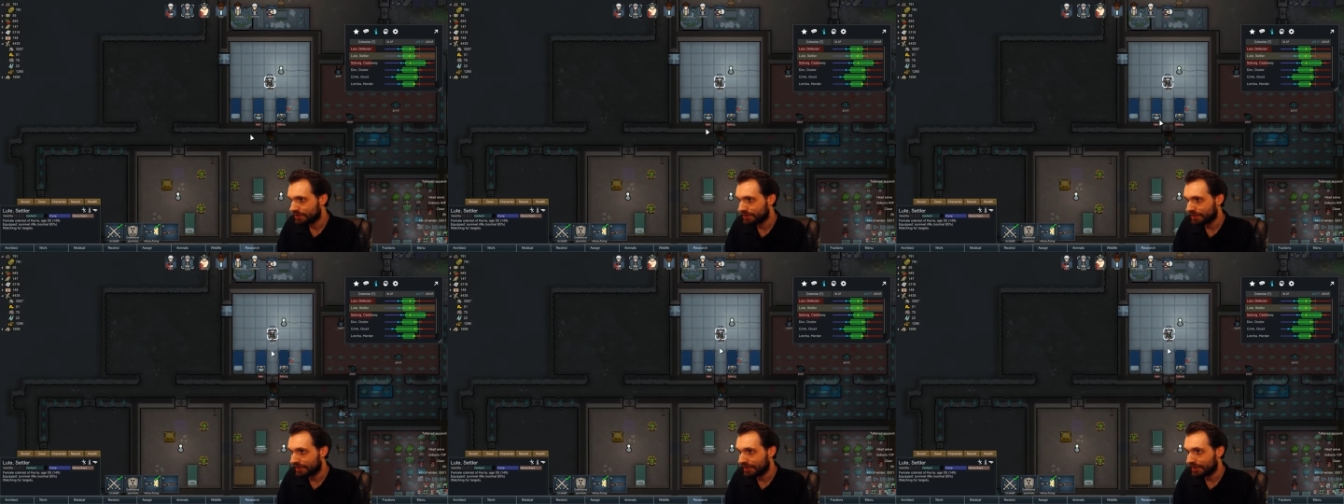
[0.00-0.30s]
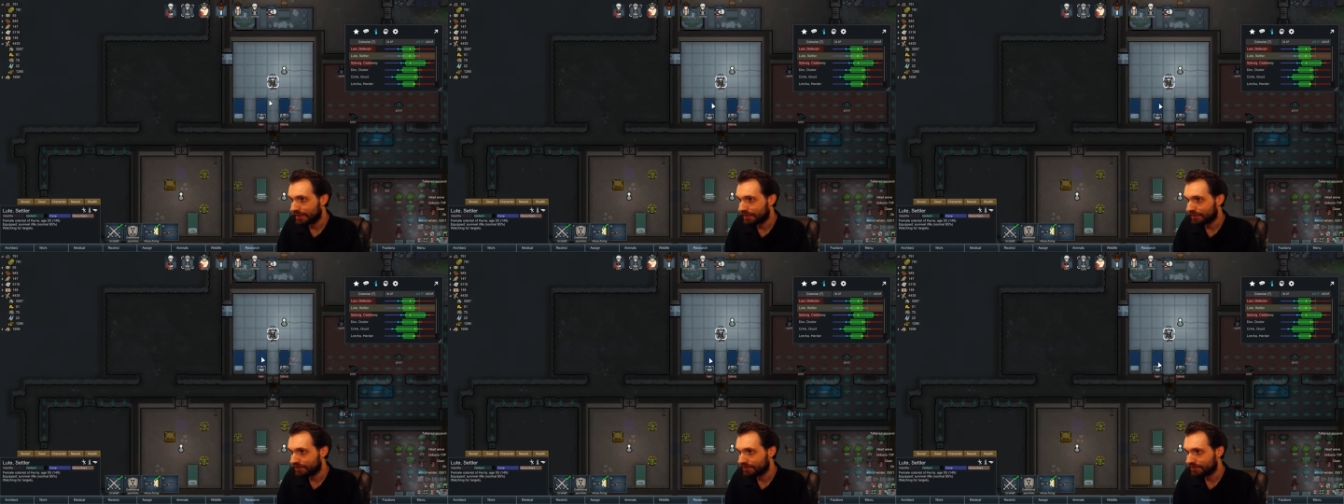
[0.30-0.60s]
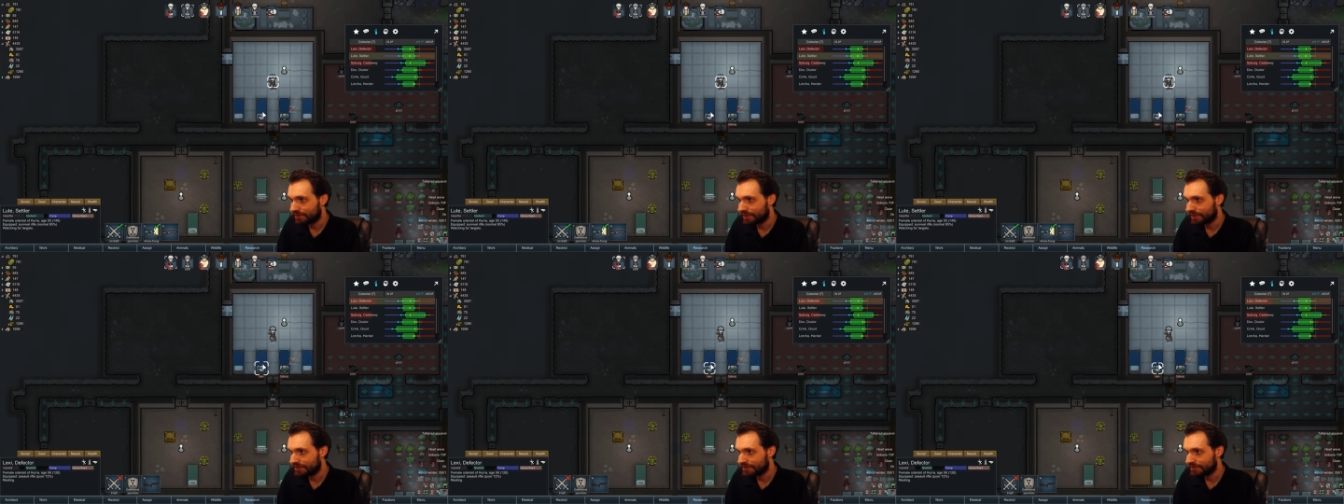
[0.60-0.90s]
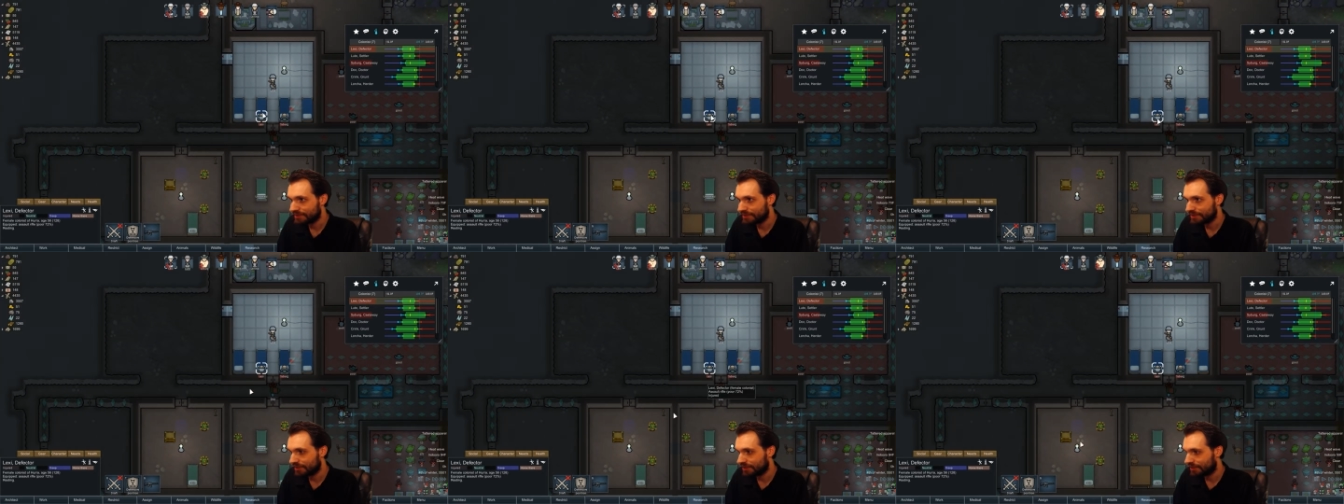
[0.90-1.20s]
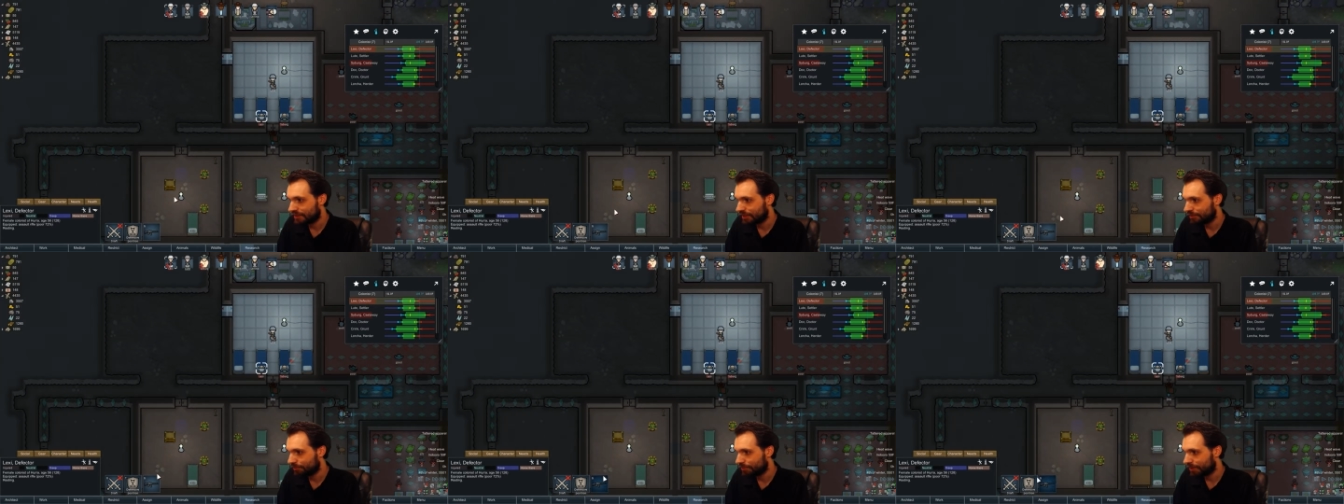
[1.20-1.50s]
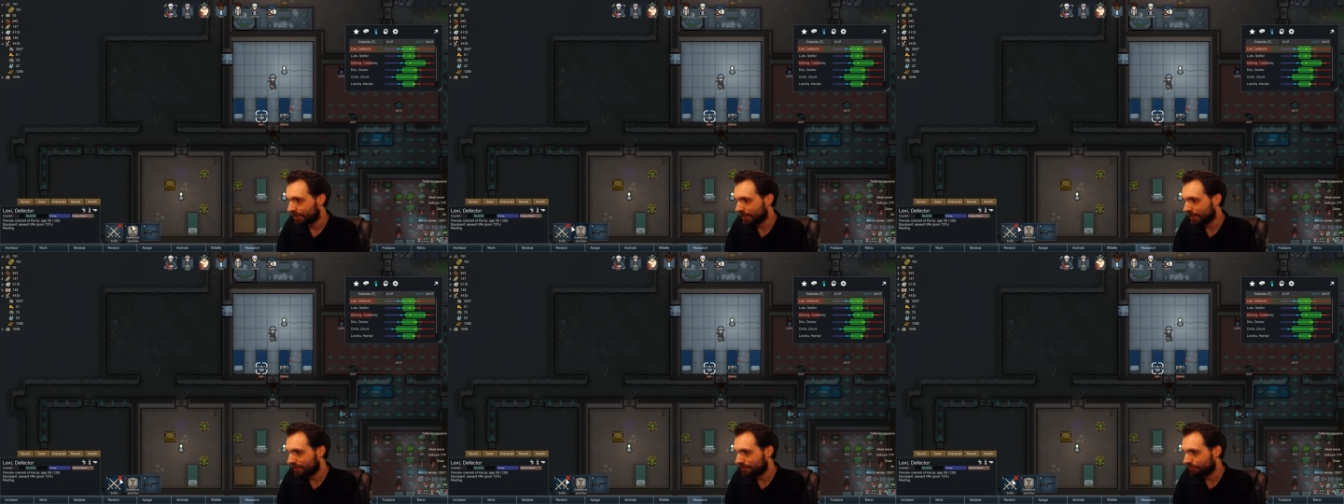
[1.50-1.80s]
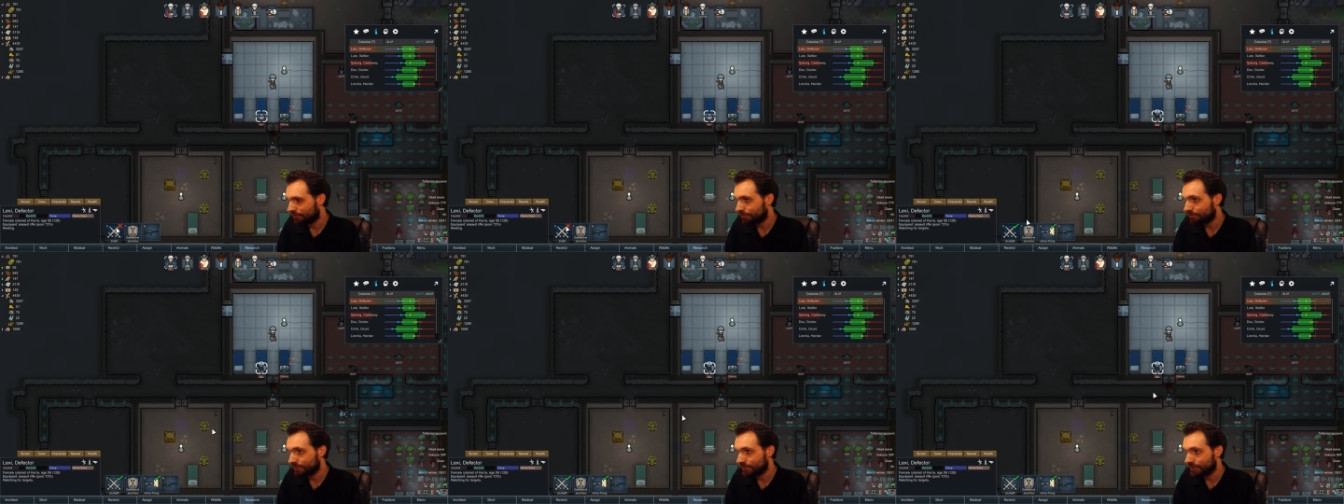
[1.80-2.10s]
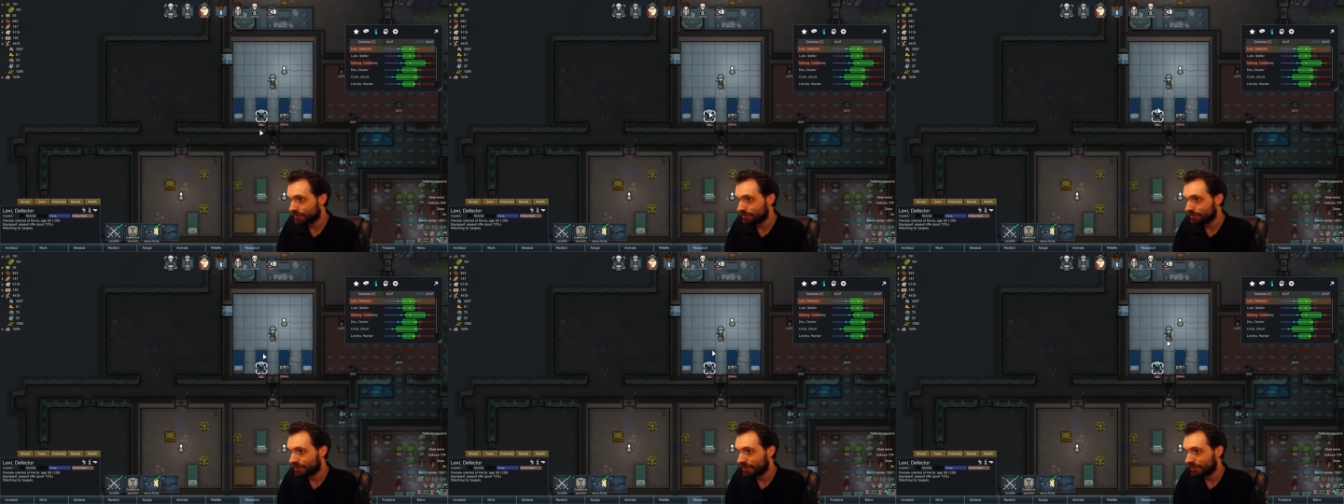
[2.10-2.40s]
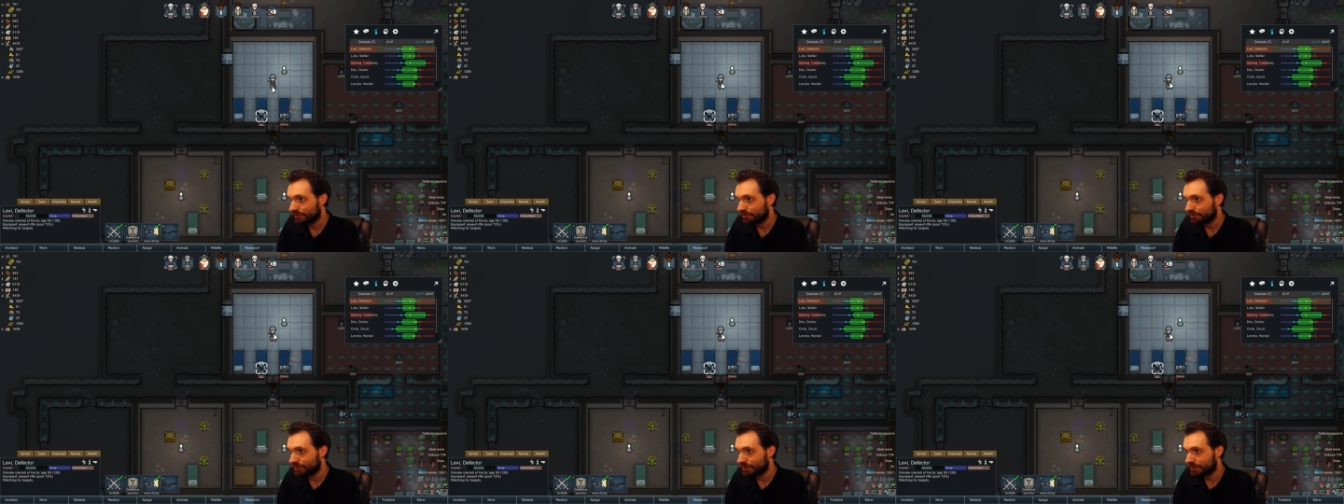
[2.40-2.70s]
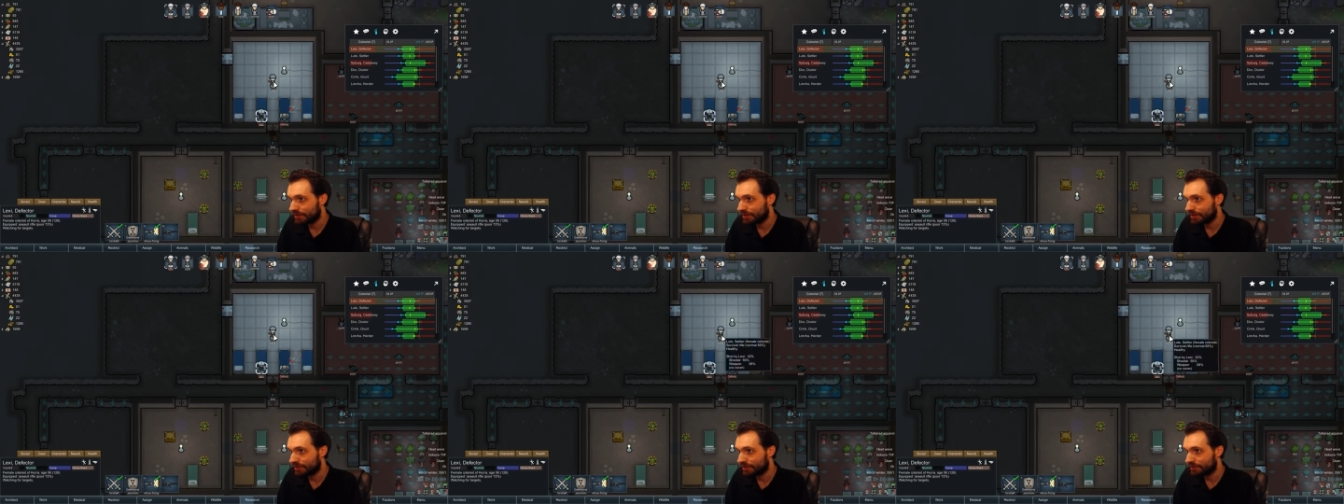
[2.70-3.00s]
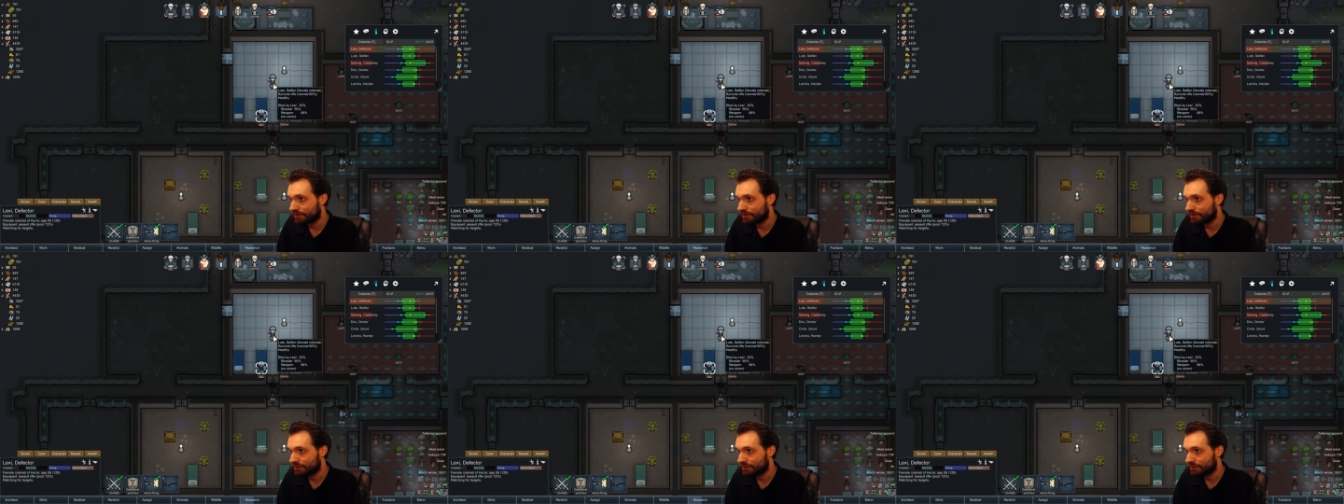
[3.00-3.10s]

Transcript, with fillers: Yeah, Lexi, up and him. 'em. You're drafted again.